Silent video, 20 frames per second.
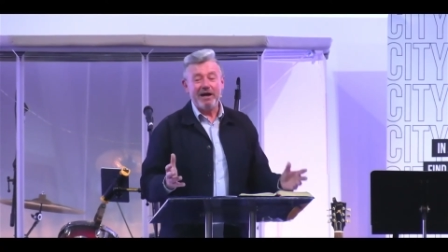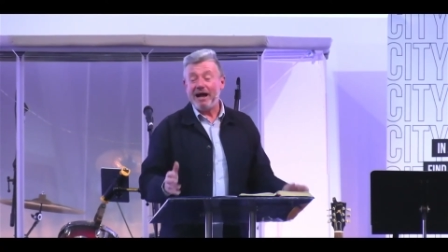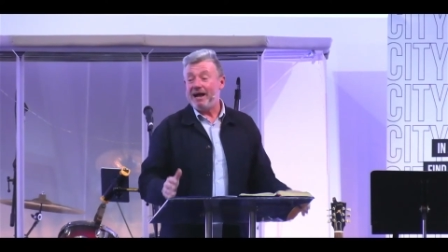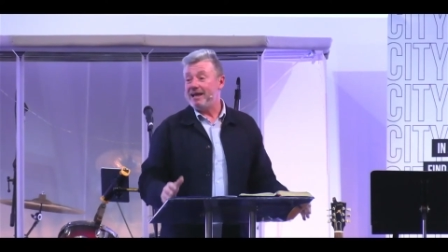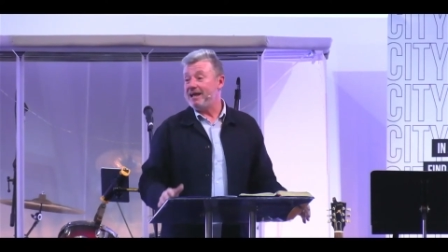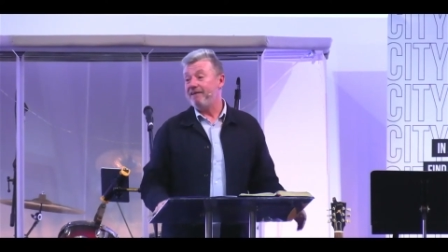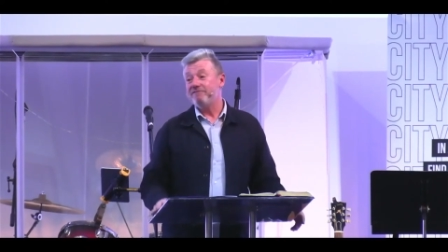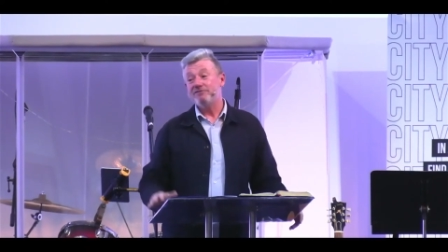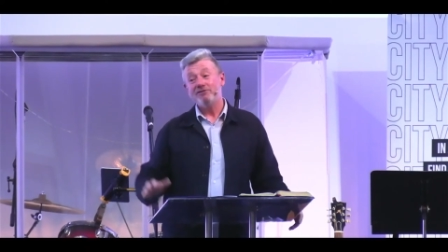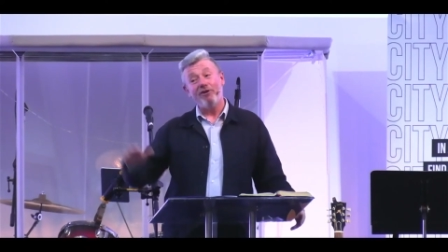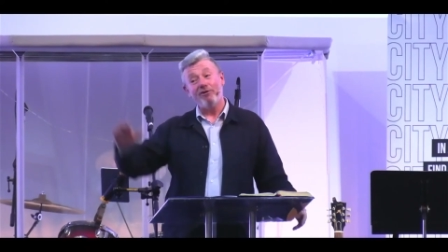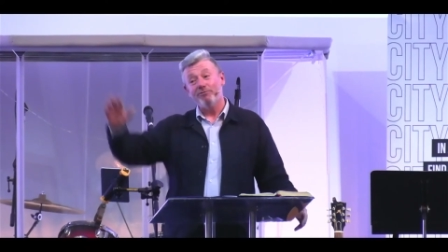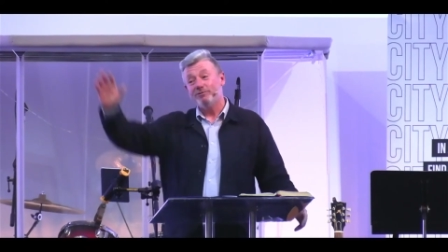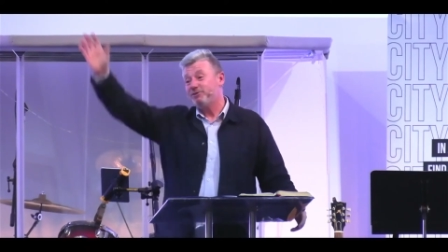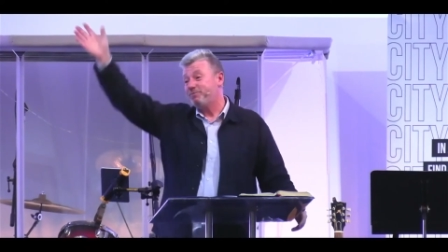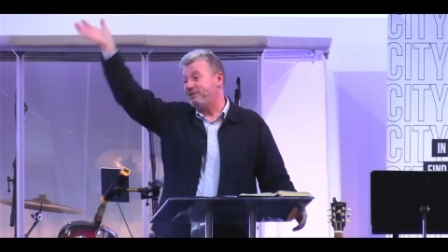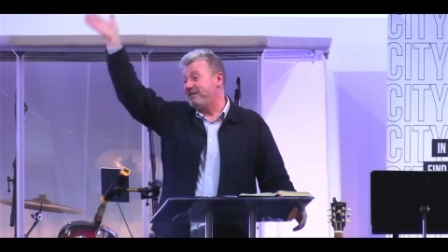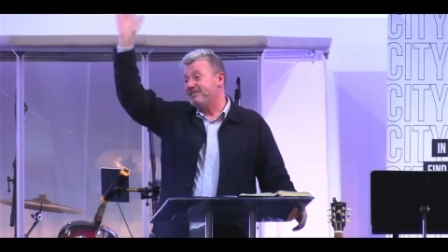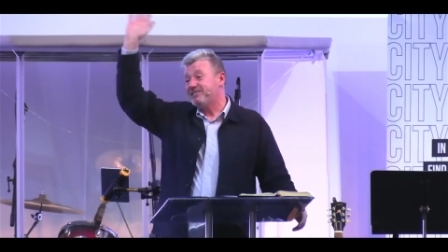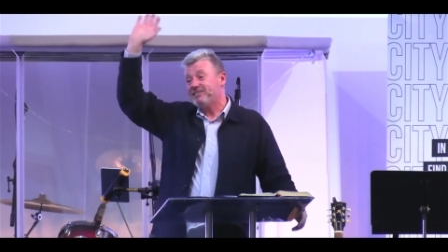I haven't always
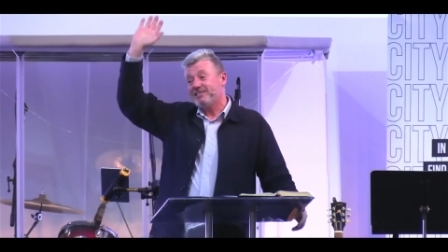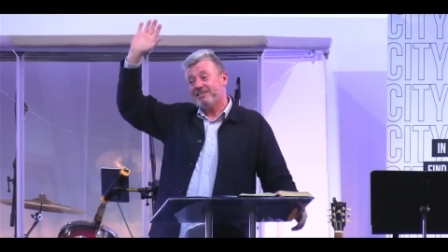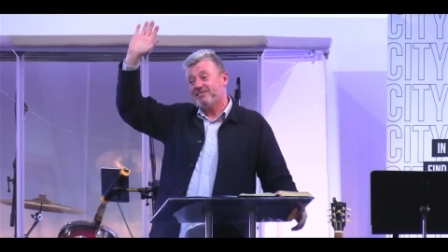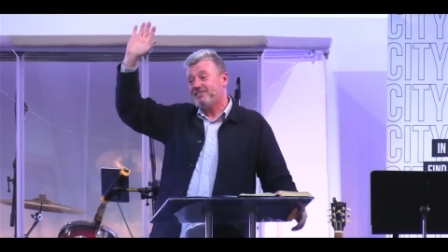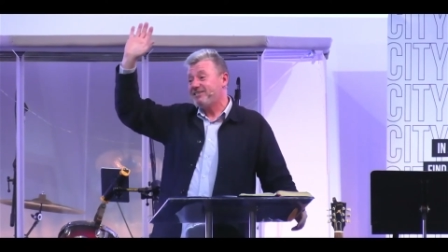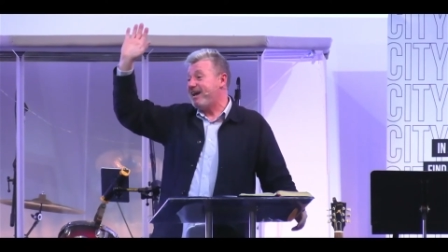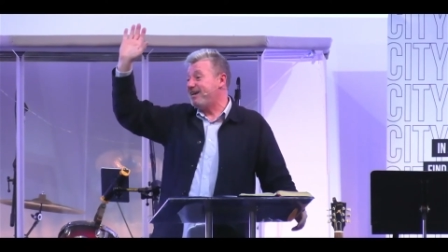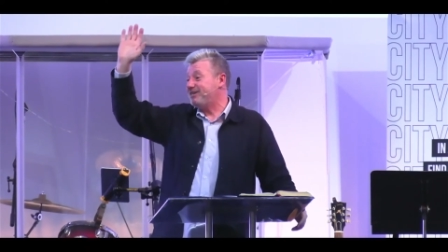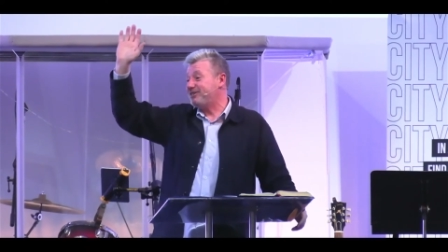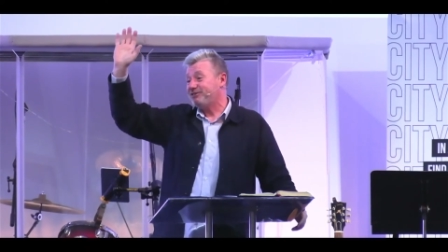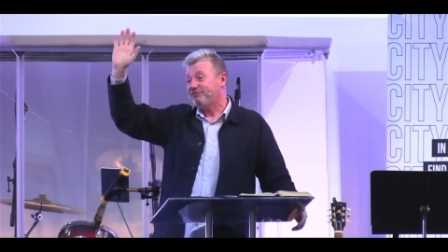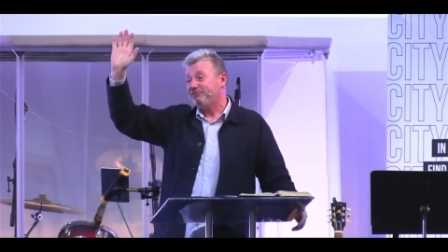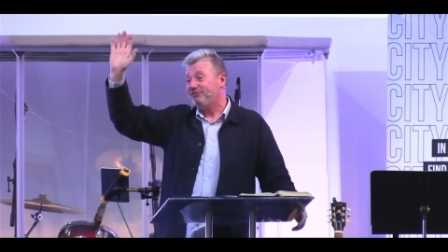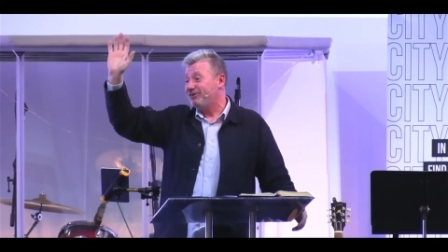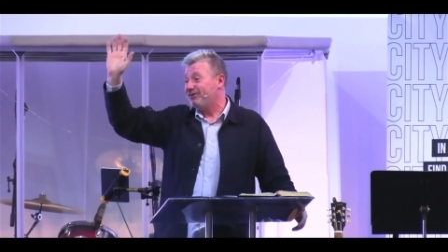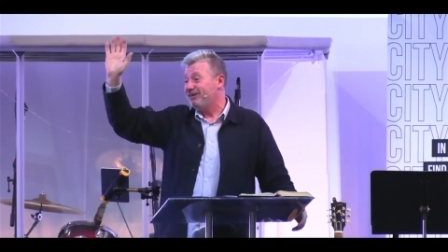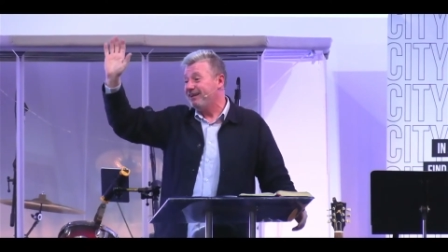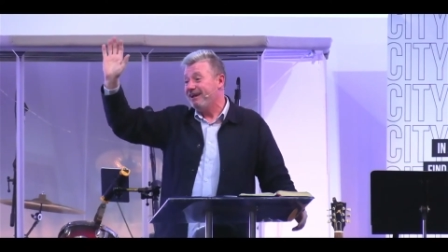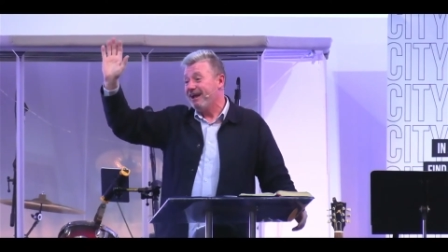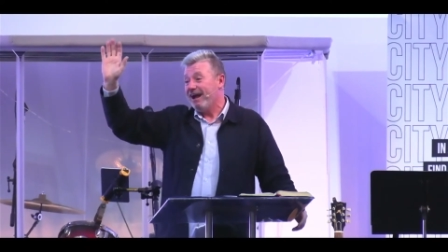been successful.